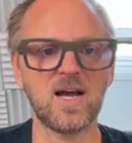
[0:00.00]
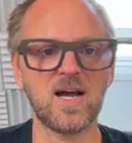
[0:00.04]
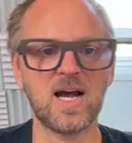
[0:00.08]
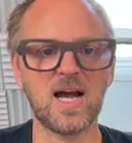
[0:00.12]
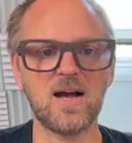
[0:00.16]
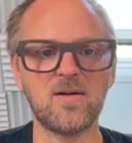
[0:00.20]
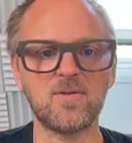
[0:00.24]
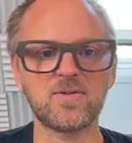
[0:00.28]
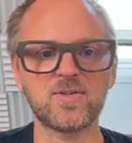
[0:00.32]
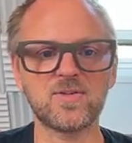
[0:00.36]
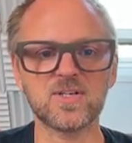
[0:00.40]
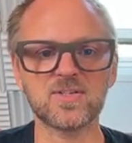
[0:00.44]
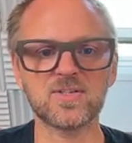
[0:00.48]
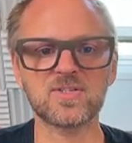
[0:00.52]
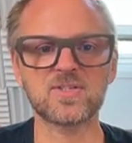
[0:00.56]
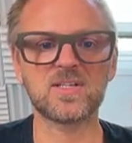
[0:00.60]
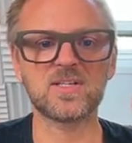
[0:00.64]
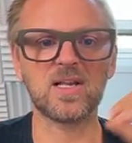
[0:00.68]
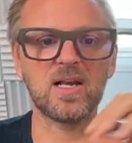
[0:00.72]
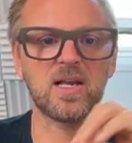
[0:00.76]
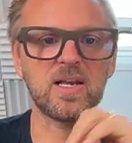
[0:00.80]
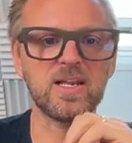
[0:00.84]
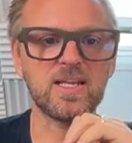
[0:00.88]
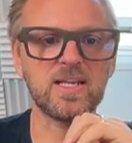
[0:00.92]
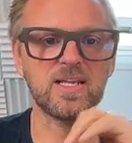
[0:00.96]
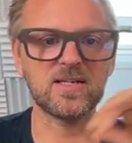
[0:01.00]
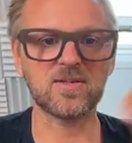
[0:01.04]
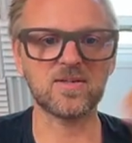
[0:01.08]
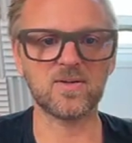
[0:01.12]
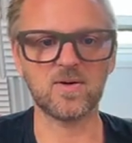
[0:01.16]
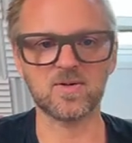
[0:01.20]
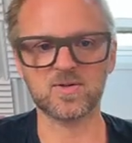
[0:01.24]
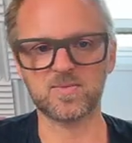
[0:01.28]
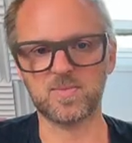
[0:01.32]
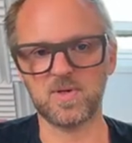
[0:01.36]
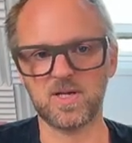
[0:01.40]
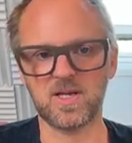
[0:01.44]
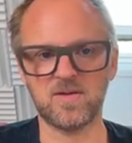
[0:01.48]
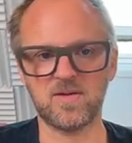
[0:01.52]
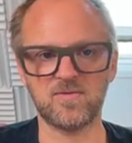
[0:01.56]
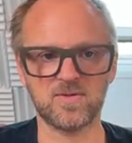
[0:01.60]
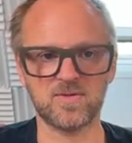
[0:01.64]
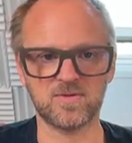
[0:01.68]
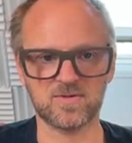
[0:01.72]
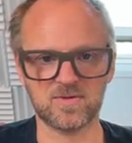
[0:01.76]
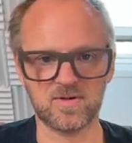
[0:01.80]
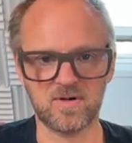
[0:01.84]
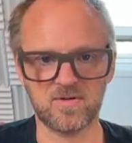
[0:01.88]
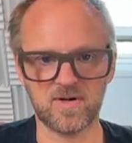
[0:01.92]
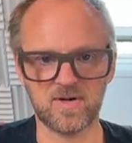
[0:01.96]
I'll just delete those
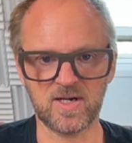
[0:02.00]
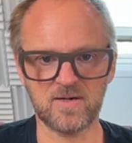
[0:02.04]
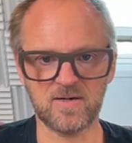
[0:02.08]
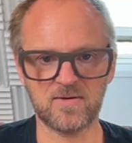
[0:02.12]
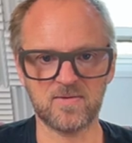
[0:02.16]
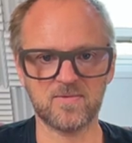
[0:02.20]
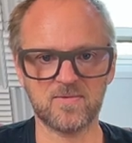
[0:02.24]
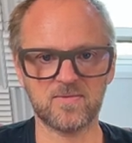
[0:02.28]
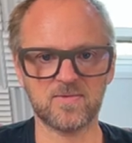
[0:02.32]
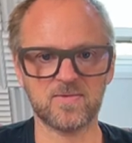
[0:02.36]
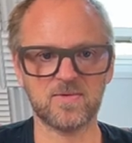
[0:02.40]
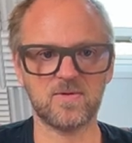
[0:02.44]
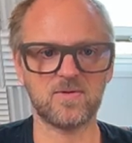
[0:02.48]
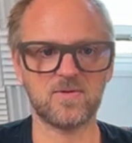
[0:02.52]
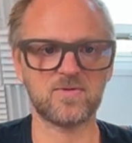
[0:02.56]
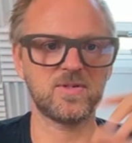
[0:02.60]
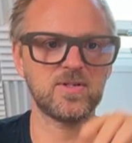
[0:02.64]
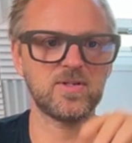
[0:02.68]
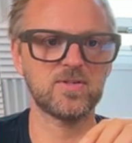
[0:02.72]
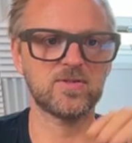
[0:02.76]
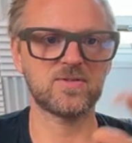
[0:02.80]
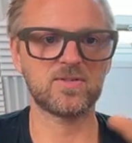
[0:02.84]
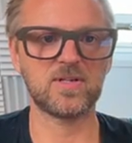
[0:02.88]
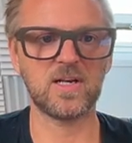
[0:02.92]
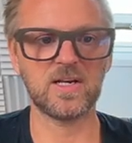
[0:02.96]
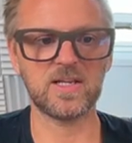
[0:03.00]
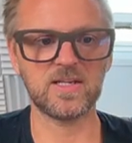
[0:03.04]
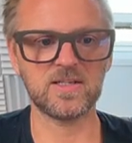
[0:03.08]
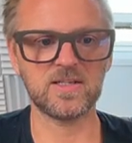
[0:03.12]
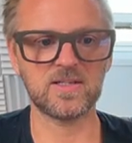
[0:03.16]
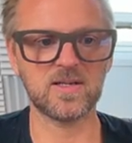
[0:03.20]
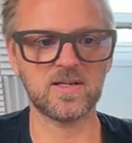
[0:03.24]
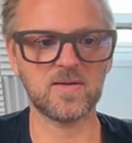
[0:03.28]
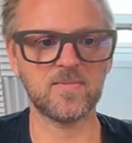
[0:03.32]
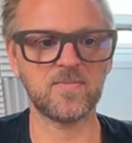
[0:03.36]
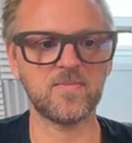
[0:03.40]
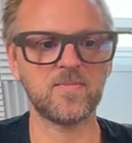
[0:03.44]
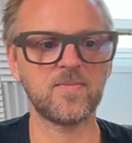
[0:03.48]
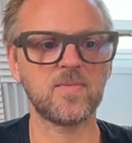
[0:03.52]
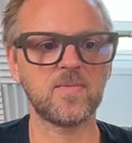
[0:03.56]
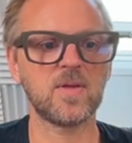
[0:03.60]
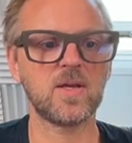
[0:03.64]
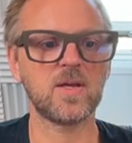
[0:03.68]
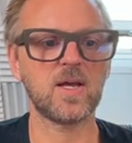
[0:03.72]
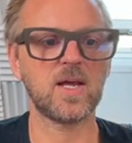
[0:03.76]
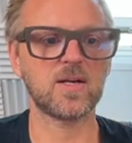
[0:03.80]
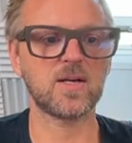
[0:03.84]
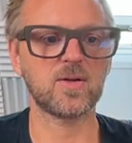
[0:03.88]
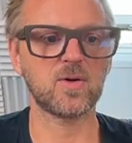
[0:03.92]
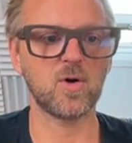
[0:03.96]
behaviors, all right? So just delete them
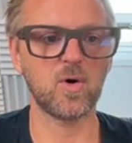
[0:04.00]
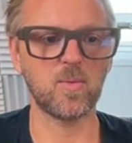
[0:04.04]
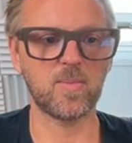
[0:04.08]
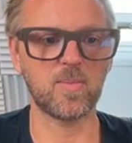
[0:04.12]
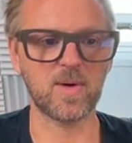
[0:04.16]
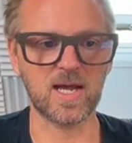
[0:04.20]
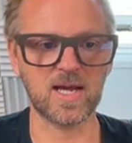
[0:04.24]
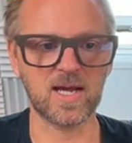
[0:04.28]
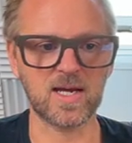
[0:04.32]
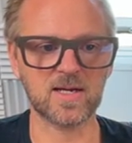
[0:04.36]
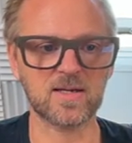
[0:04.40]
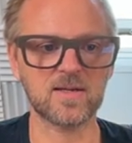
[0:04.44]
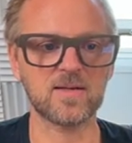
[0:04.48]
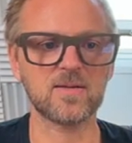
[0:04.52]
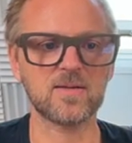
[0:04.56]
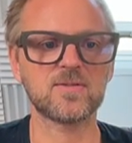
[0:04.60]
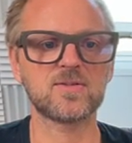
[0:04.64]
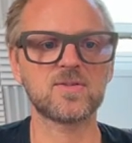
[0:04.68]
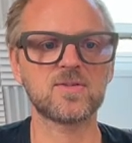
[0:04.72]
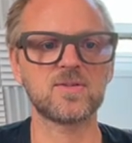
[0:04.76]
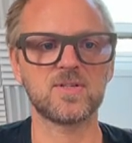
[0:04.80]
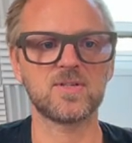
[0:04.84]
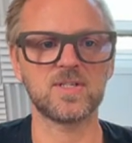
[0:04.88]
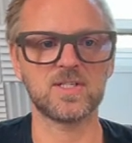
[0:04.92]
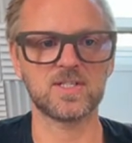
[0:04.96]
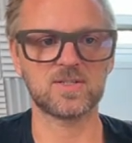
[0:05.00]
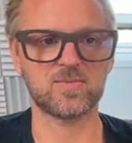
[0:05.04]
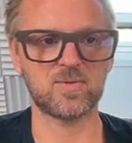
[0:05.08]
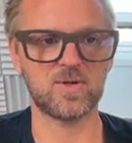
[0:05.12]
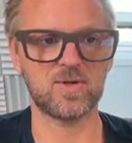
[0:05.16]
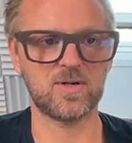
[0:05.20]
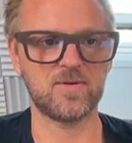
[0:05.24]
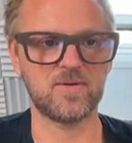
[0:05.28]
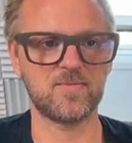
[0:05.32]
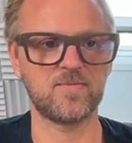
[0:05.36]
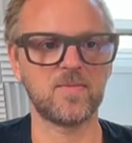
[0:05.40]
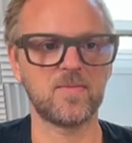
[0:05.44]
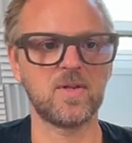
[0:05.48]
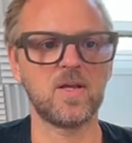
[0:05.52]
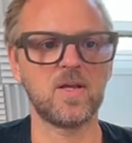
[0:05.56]
and go back to this one.